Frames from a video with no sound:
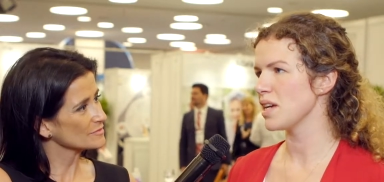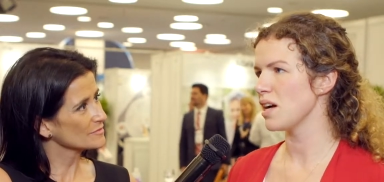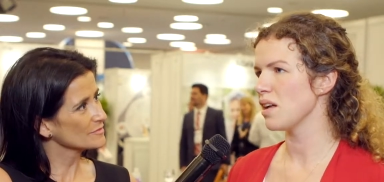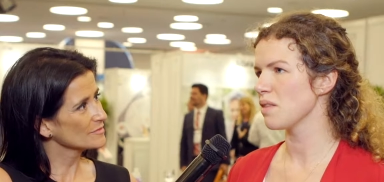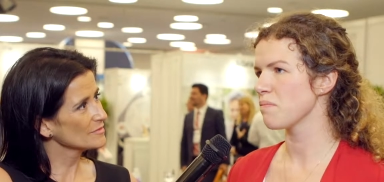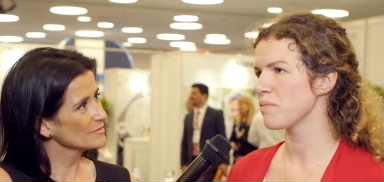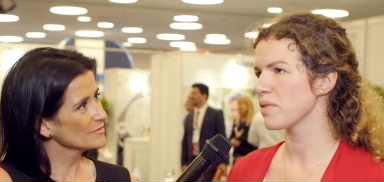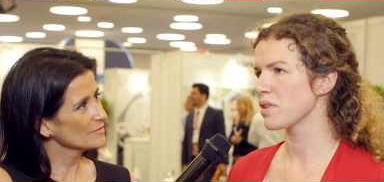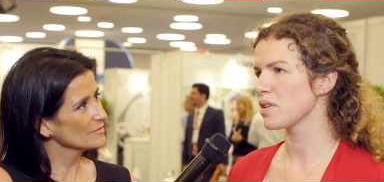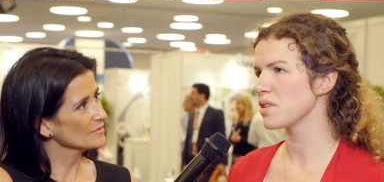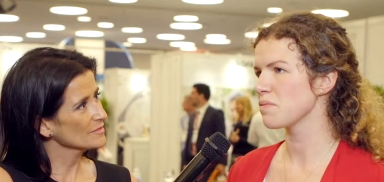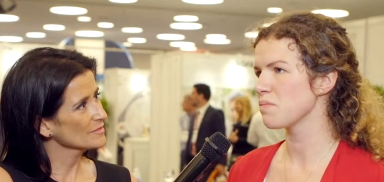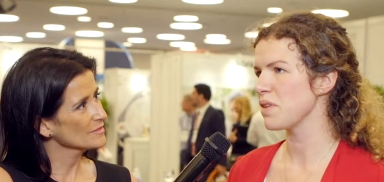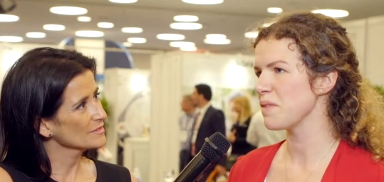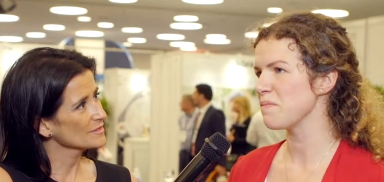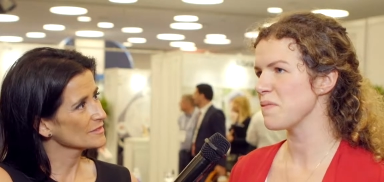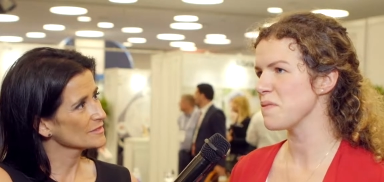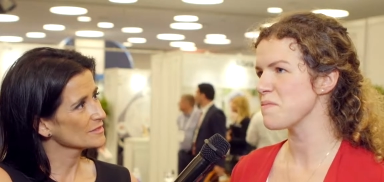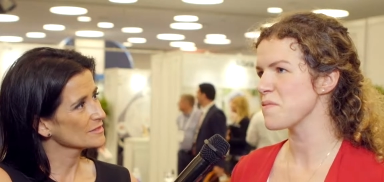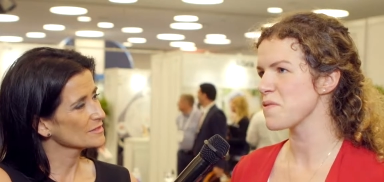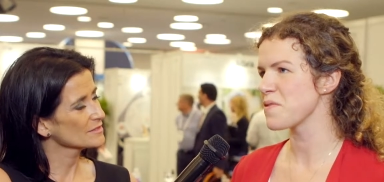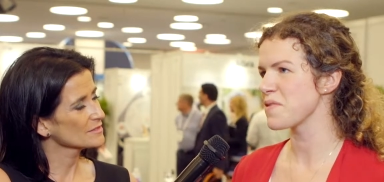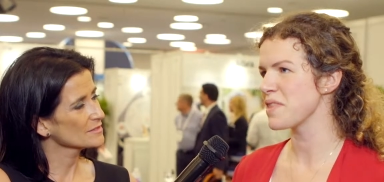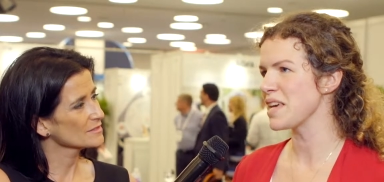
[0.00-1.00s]
Speaker 1: health because when
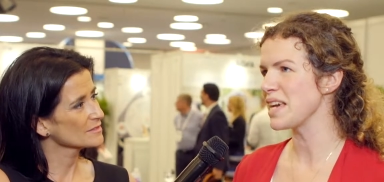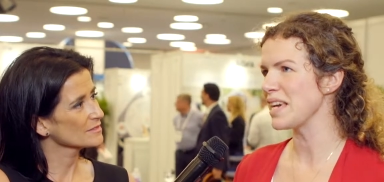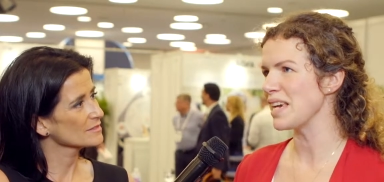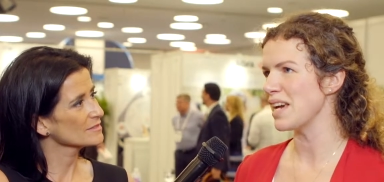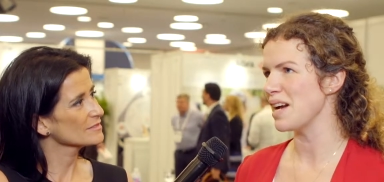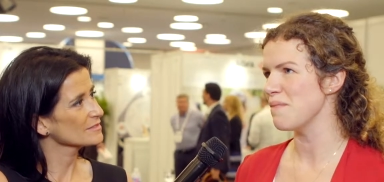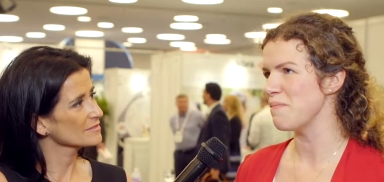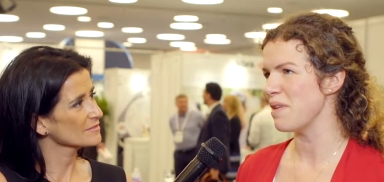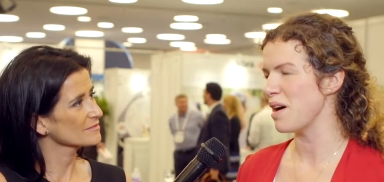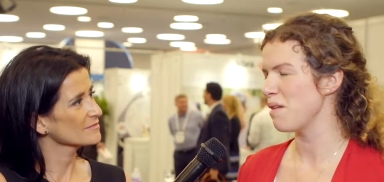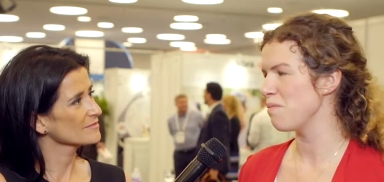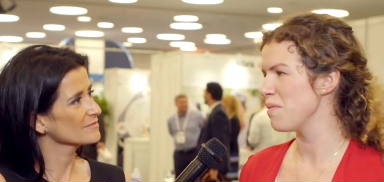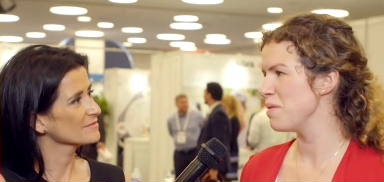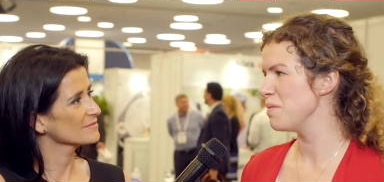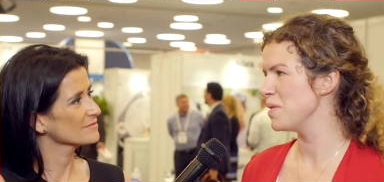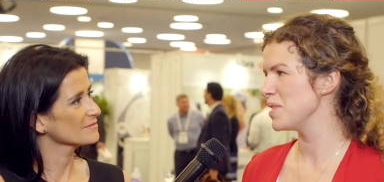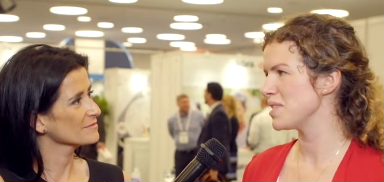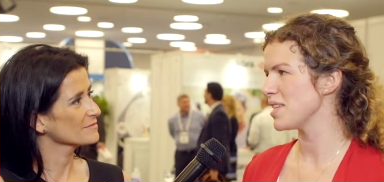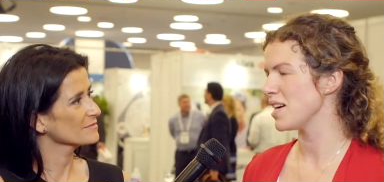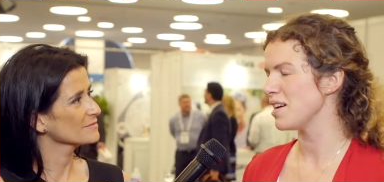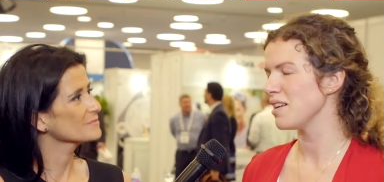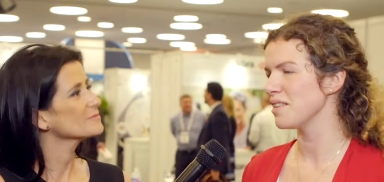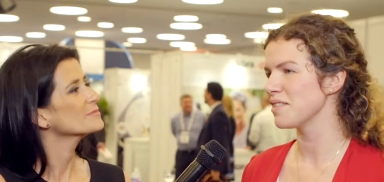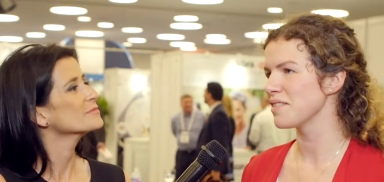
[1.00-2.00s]
people think about women's
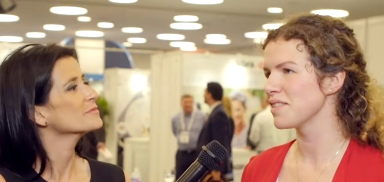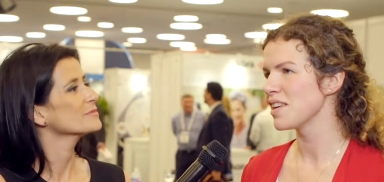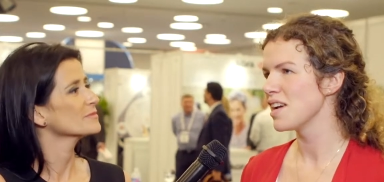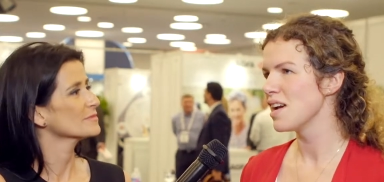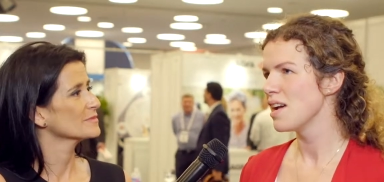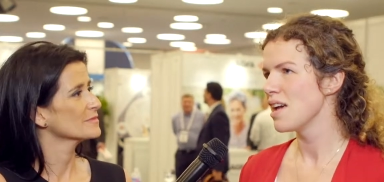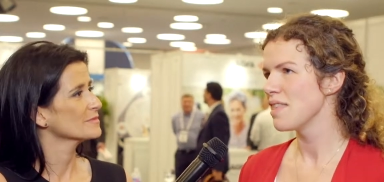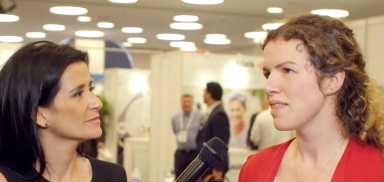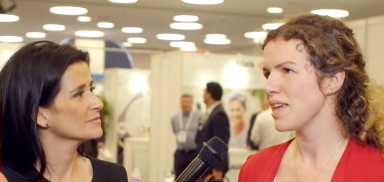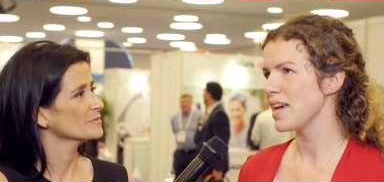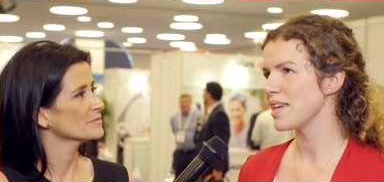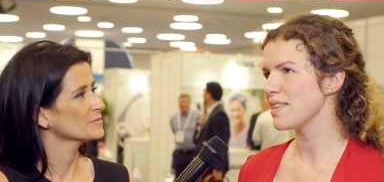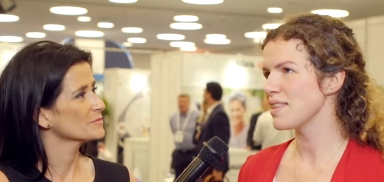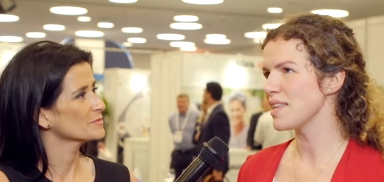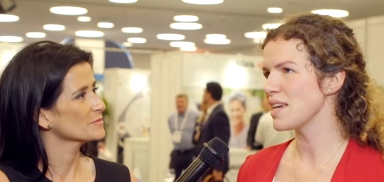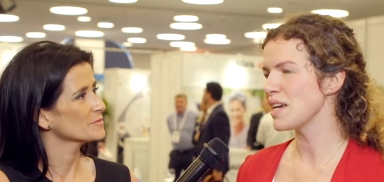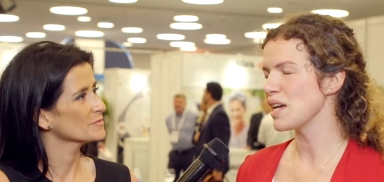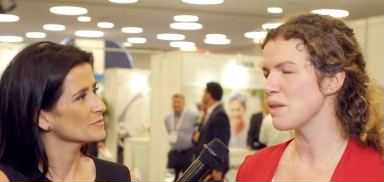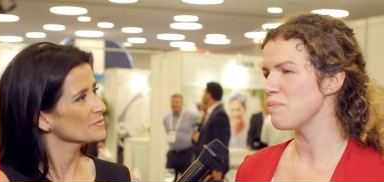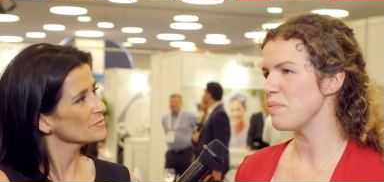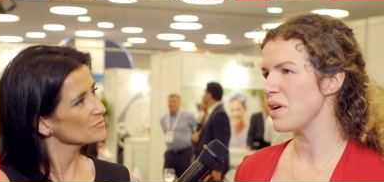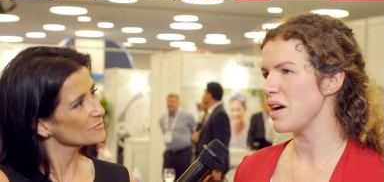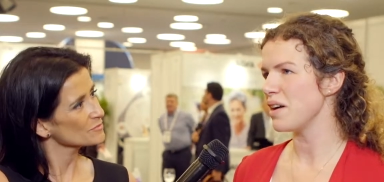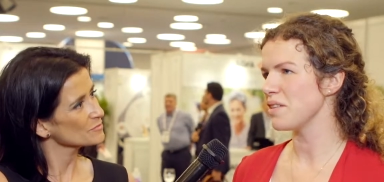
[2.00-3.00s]
health, they think
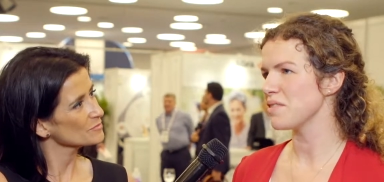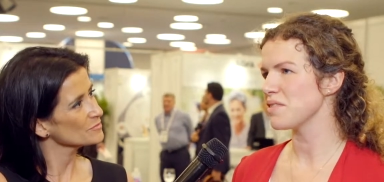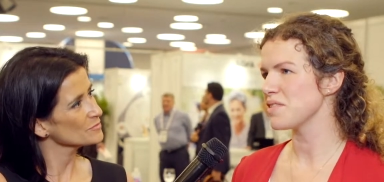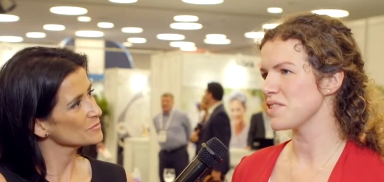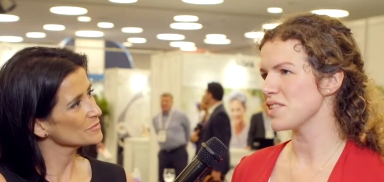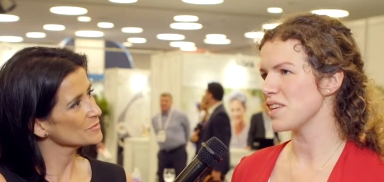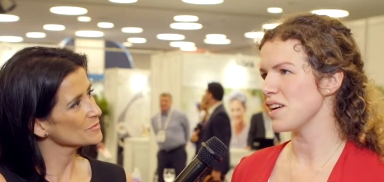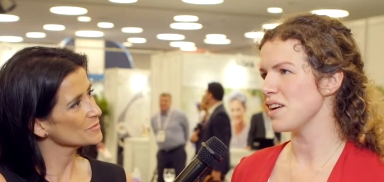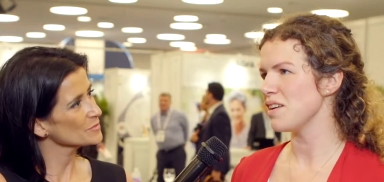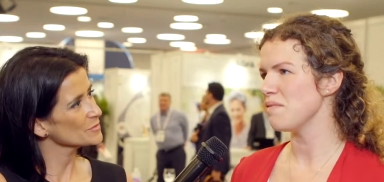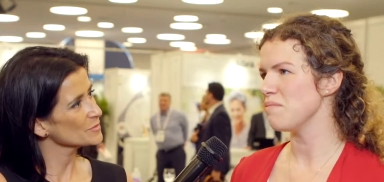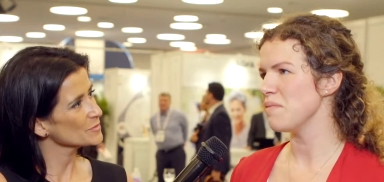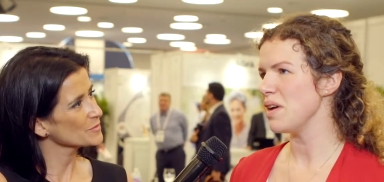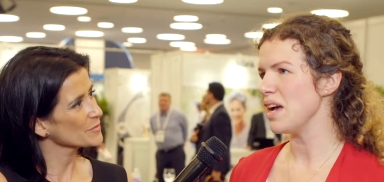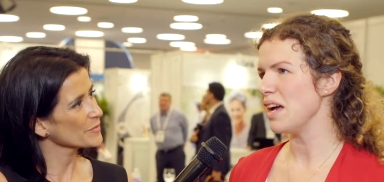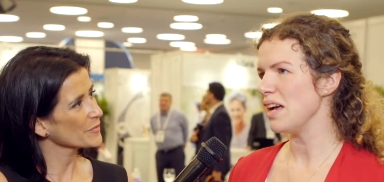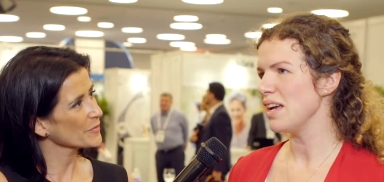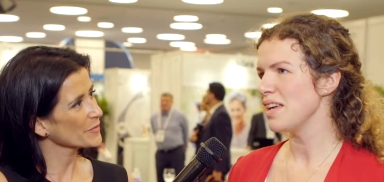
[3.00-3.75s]
about um,